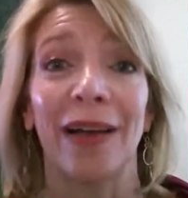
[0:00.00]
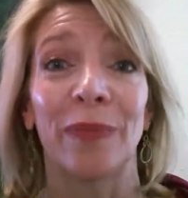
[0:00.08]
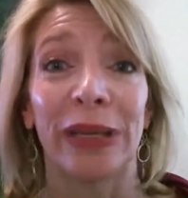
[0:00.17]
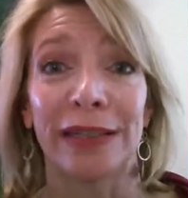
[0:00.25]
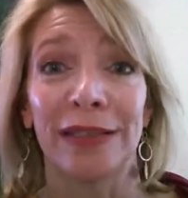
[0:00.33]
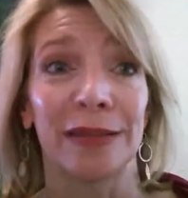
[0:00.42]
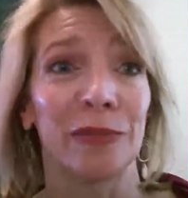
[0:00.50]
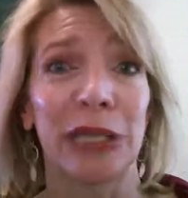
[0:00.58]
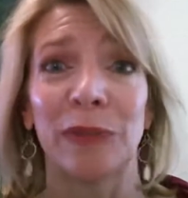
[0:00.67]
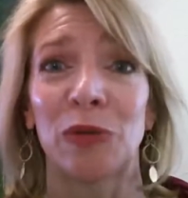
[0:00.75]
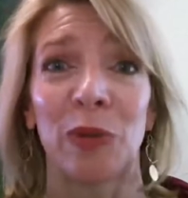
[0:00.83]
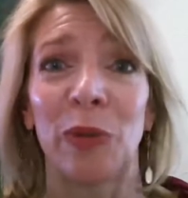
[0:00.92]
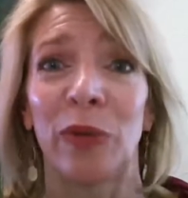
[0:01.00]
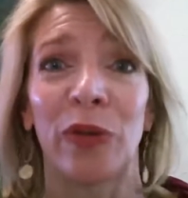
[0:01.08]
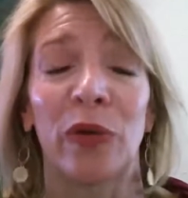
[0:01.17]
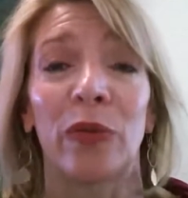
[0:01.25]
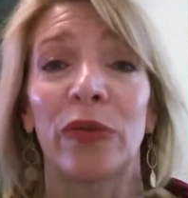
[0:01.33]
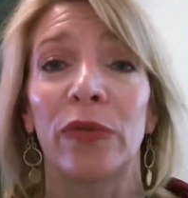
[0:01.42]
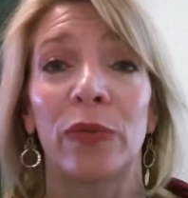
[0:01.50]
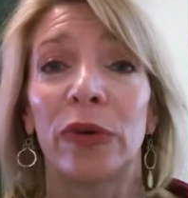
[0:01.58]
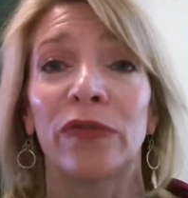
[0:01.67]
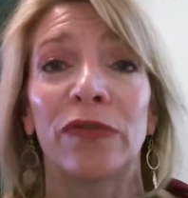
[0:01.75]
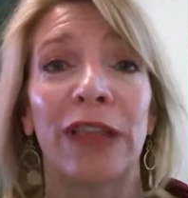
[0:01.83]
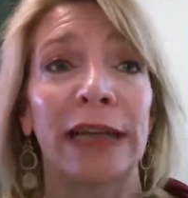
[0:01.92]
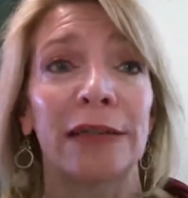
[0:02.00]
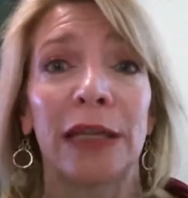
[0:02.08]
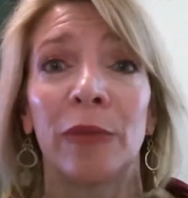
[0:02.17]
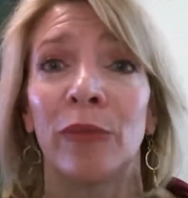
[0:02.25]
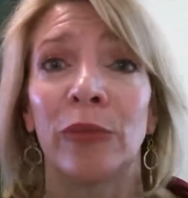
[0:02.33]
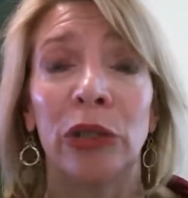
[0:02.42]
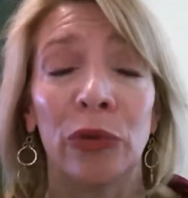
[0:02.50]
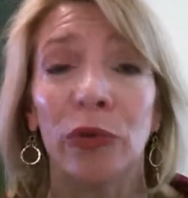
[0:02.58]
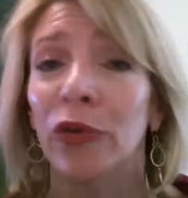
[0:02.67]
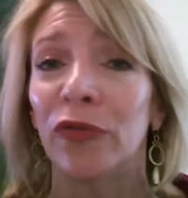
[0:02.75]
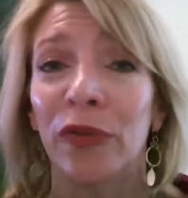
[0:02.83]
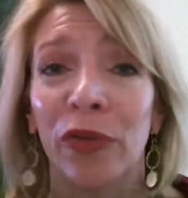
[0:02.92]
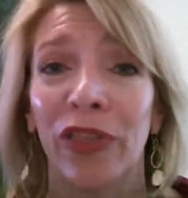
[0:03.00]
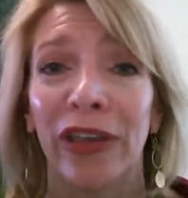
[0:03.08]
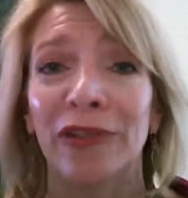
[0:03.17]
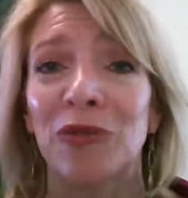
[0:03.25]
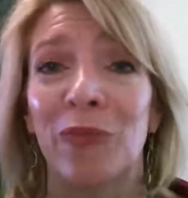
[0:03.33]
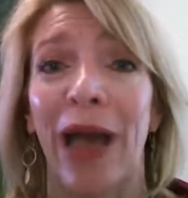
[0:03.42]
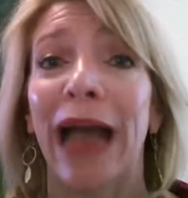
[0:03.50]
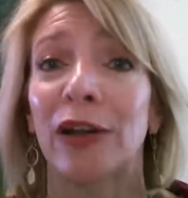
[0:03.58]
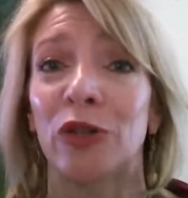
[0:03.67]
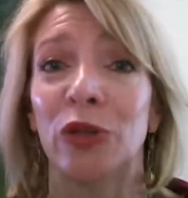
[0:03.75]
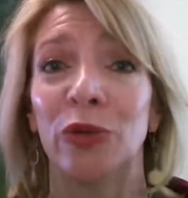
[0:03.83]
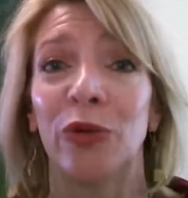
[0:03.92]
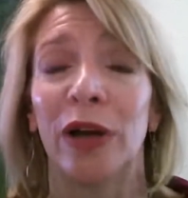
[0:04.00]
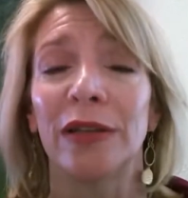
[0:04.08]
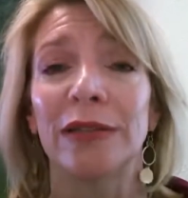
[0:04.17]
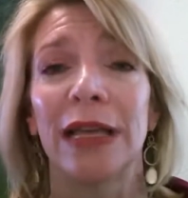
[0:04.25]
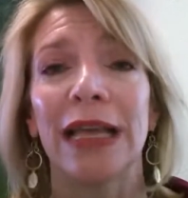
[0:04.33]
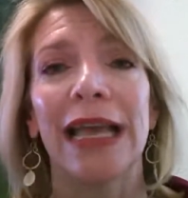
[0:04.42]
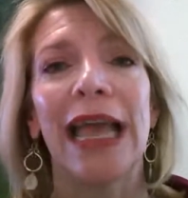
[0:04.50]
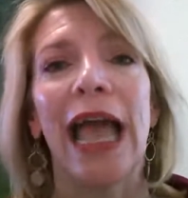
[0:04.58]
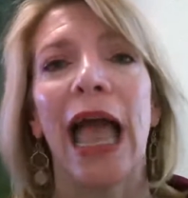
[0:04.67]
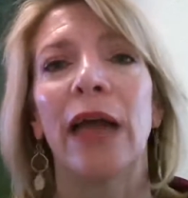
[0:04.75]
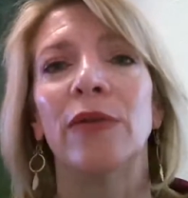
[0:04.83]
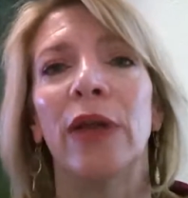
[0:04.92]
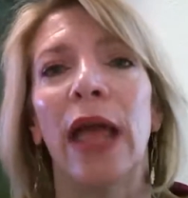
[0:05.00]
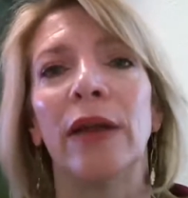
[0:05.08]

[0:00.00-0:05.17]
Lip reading: because sometimes people are reflecting beautiful things back to us, and